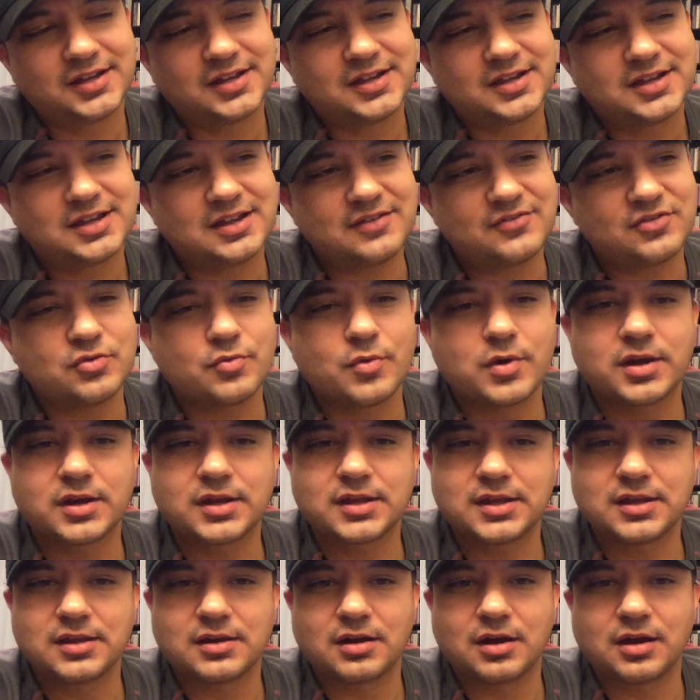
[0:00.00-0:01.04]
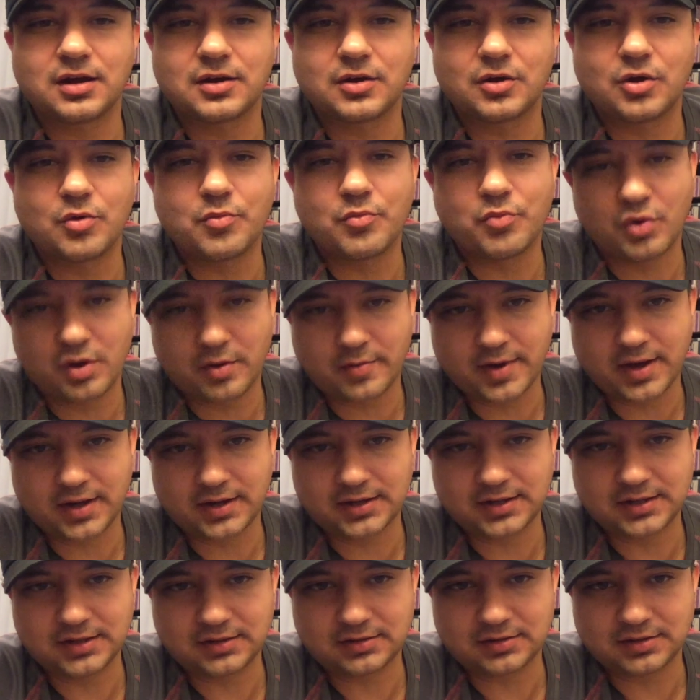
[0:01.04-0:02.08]
If you want to get on homeboy about
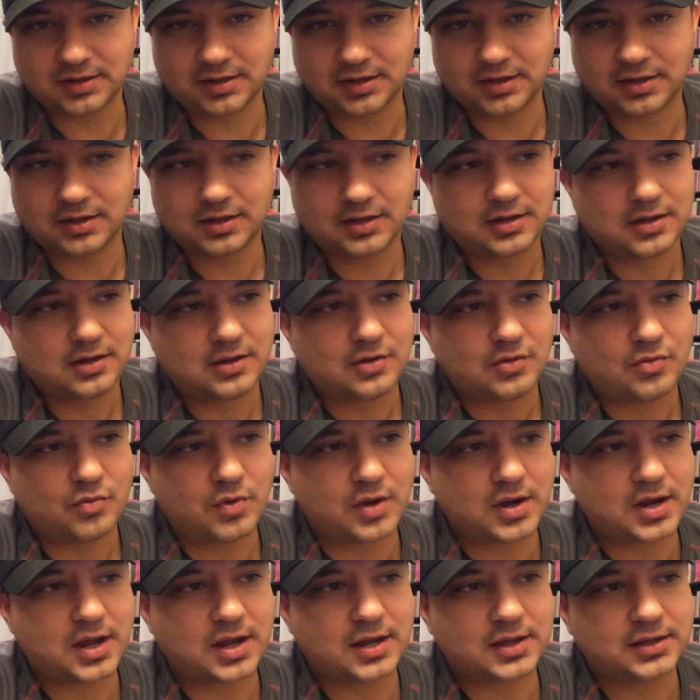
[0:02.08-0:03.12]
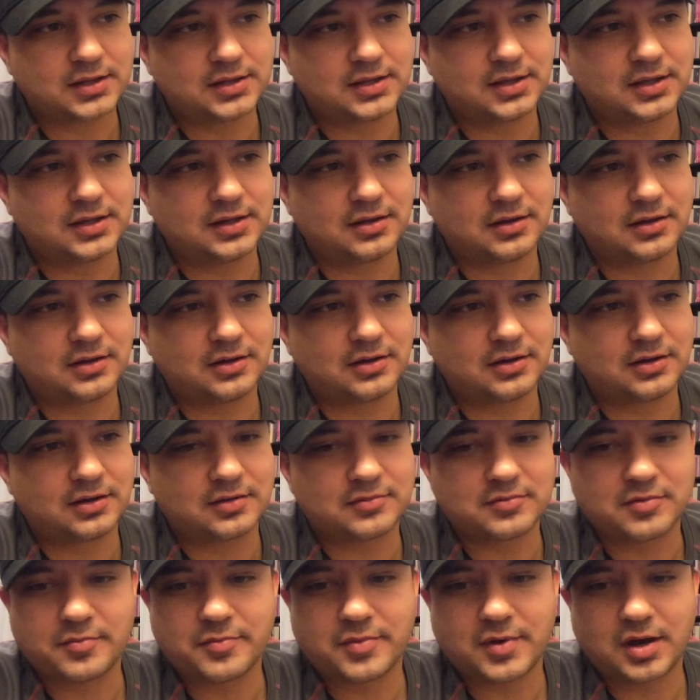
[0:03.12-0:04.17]
anything, why not get on him
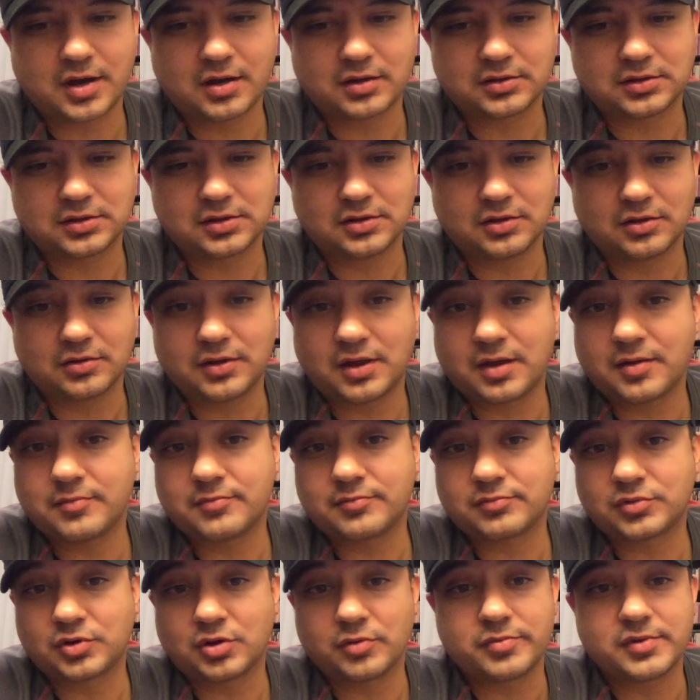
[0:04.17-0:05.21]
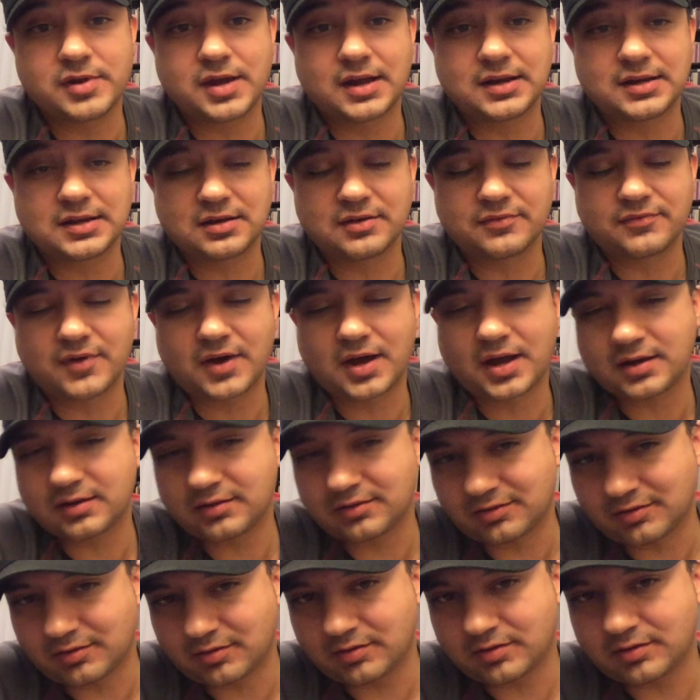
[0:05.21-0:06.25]
about, that could be identified as
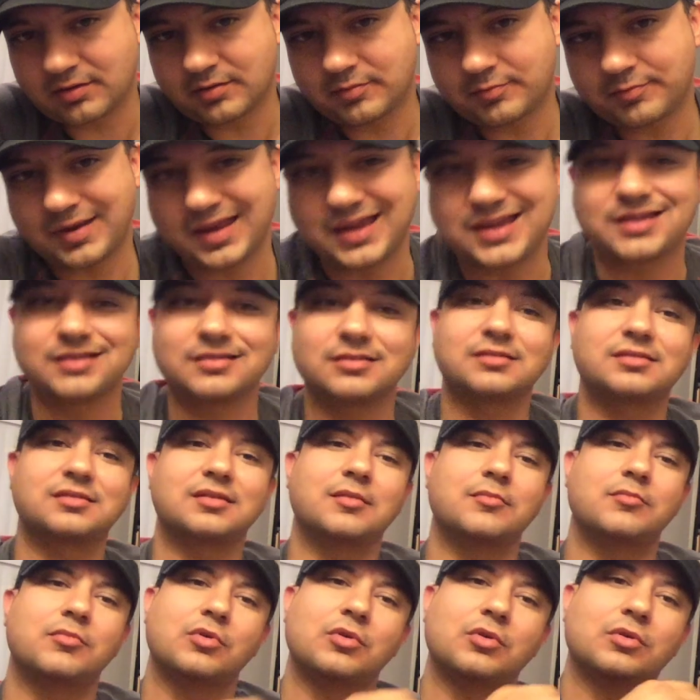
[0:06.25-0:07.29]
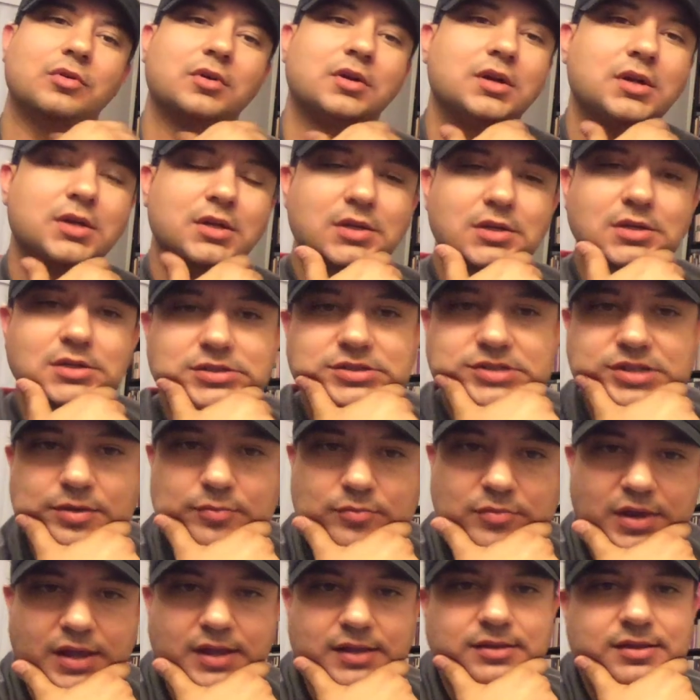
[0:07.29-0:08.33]
a pagan symbol, something
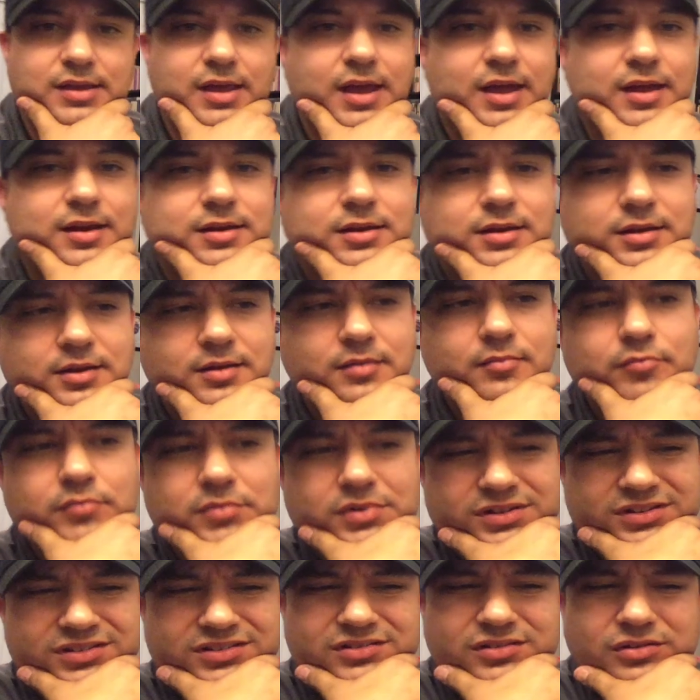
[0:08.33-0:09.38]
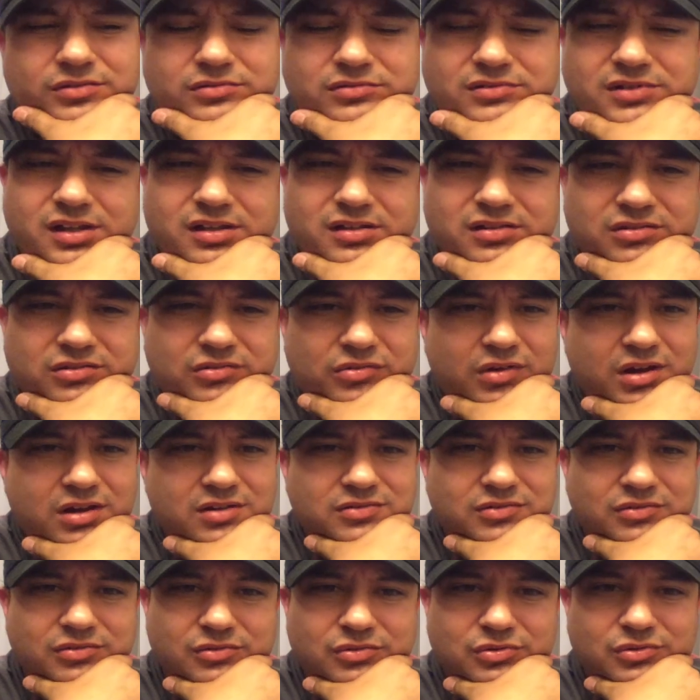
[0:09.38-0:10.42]
like that. But don't tell us Christ
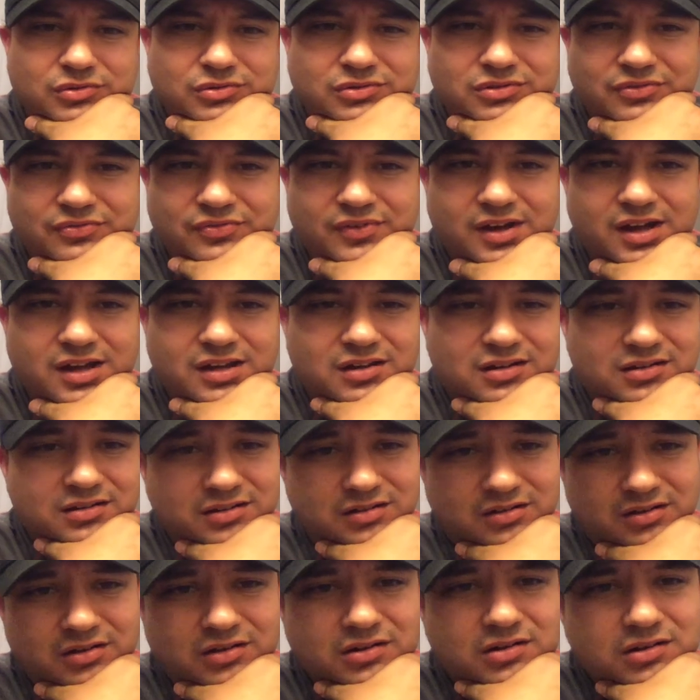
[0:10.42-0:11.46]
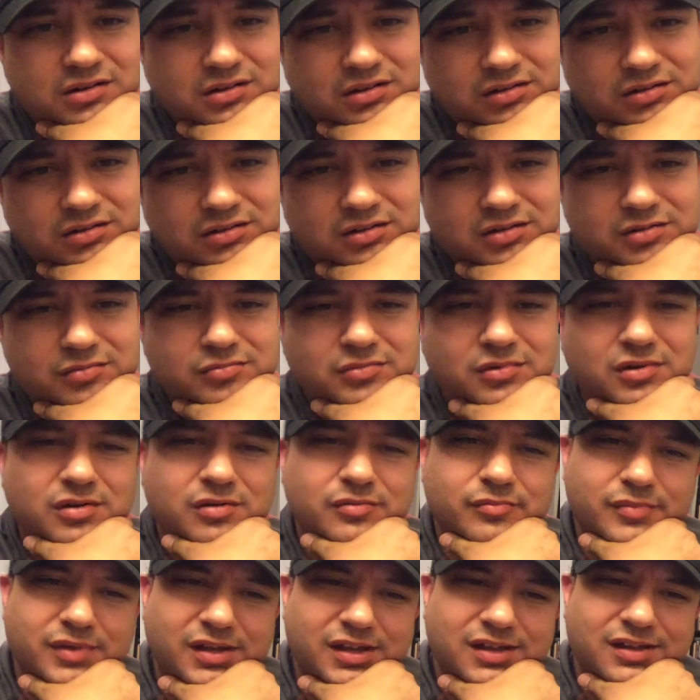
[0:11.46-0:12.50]
is crucified on an Ankh. Come
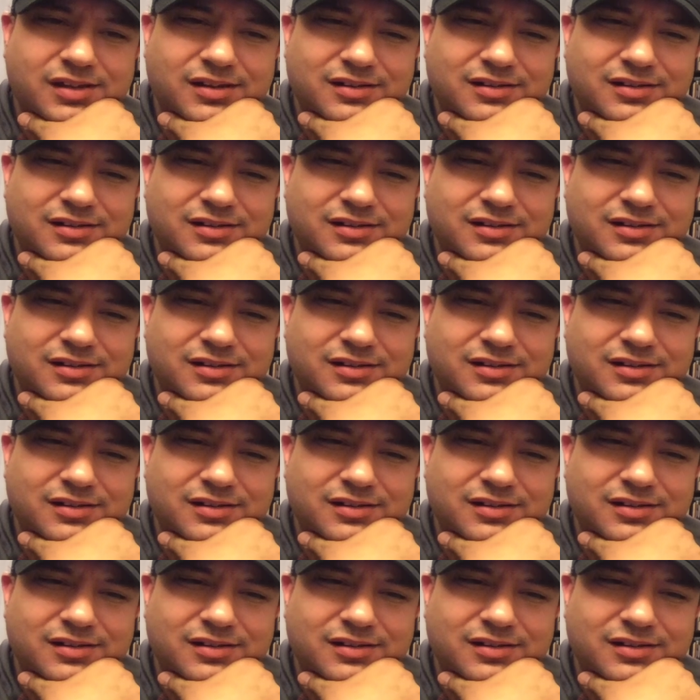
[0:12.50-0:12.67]
on, man.